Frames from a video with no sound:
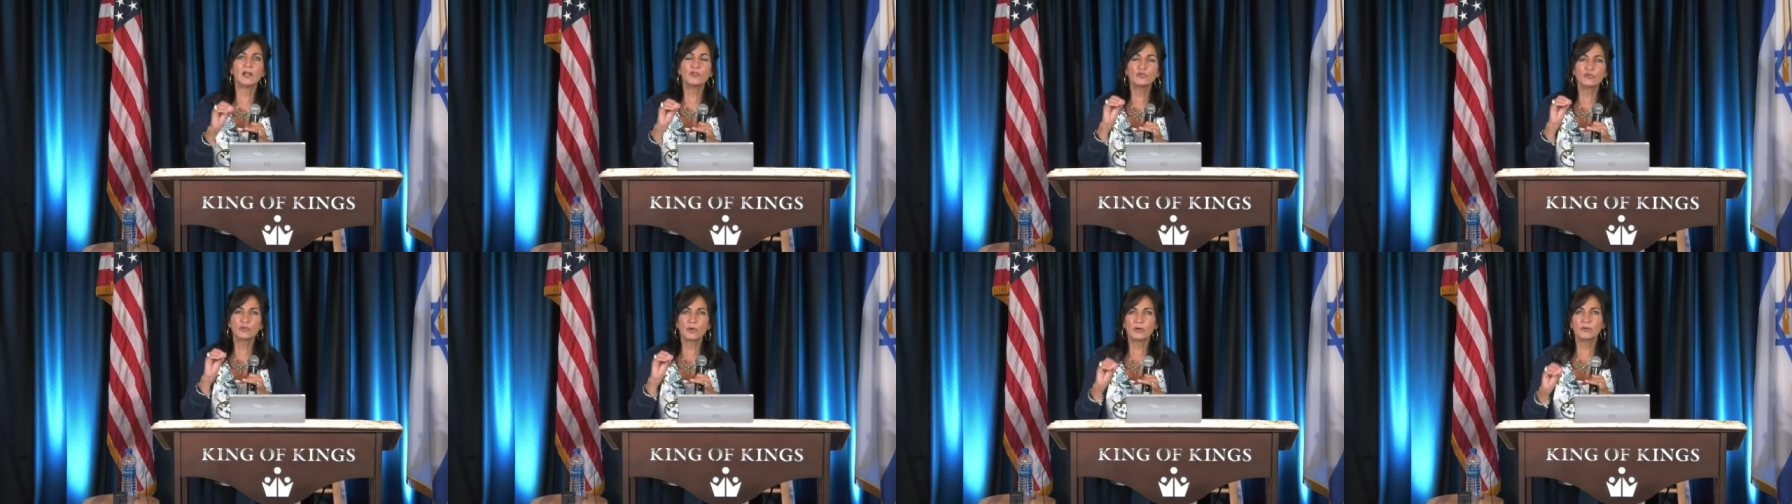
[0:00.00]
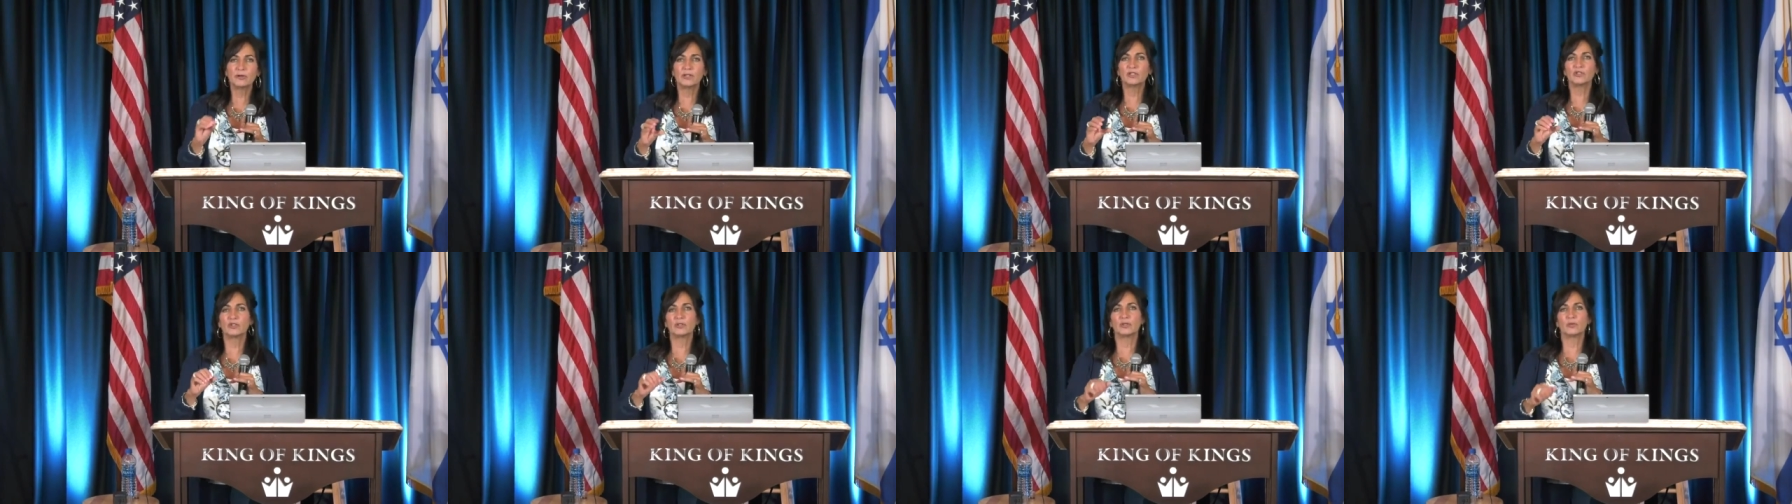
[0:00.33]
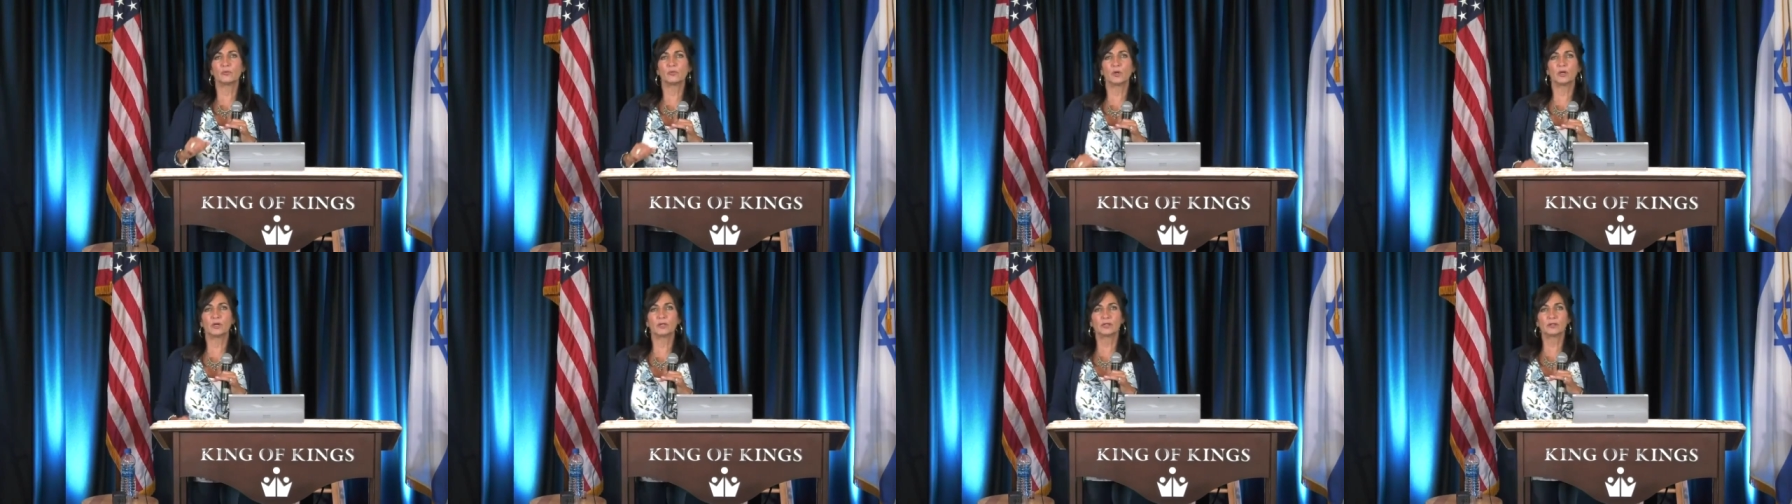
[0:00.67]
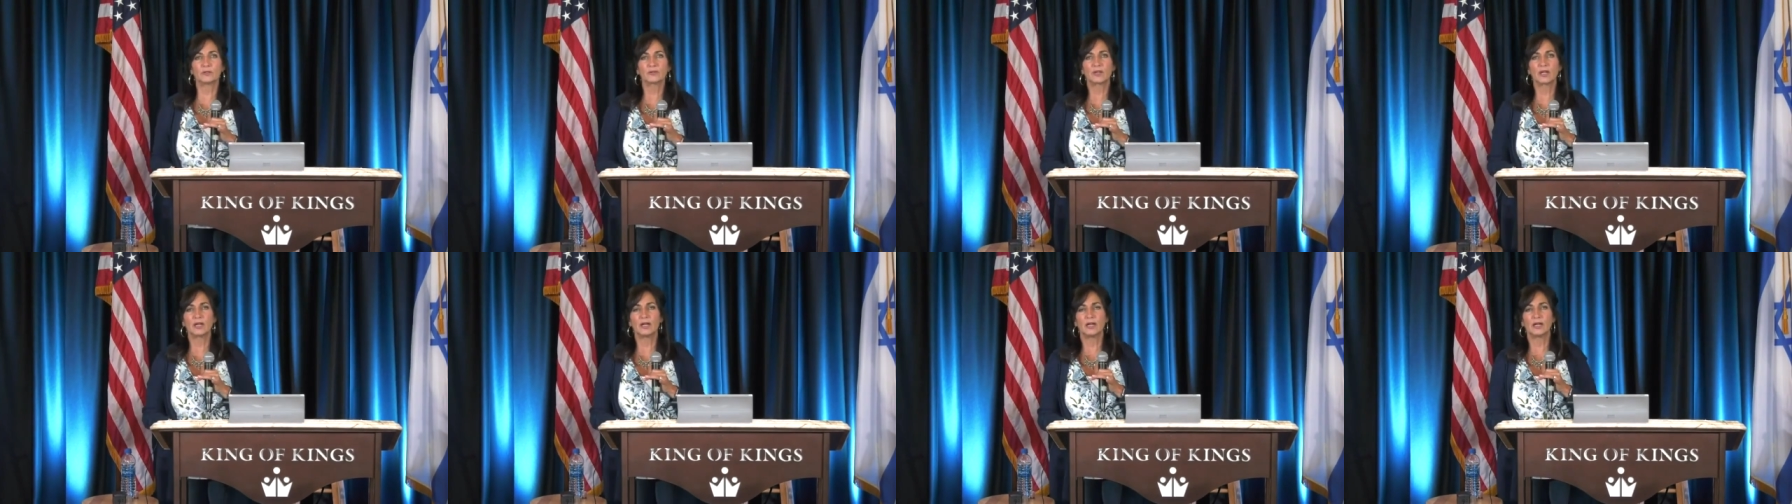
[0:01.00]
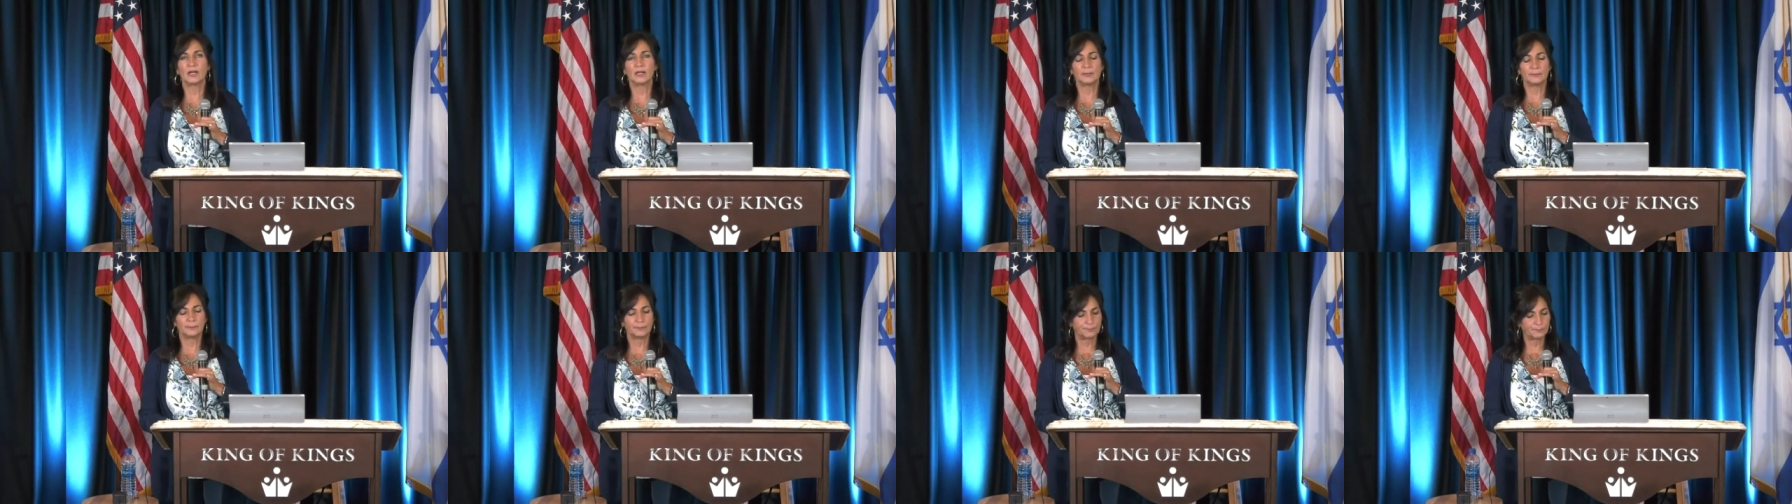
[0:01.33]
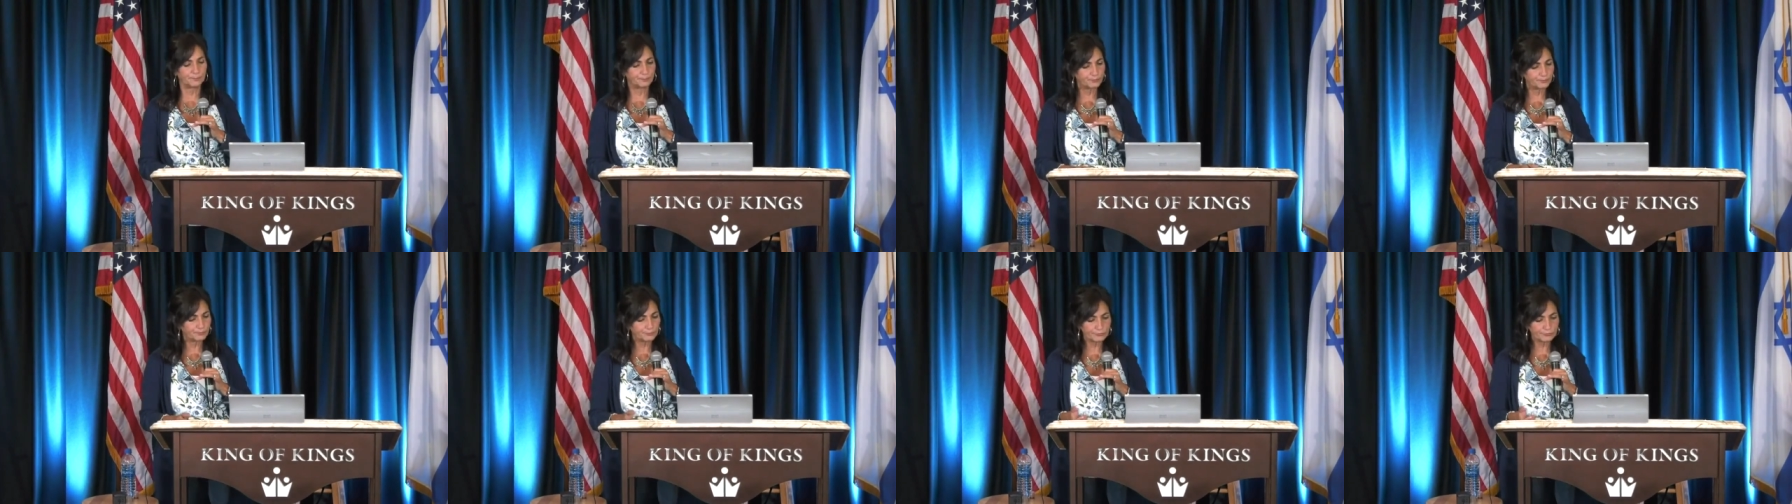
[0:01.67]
contrary to the Word of God.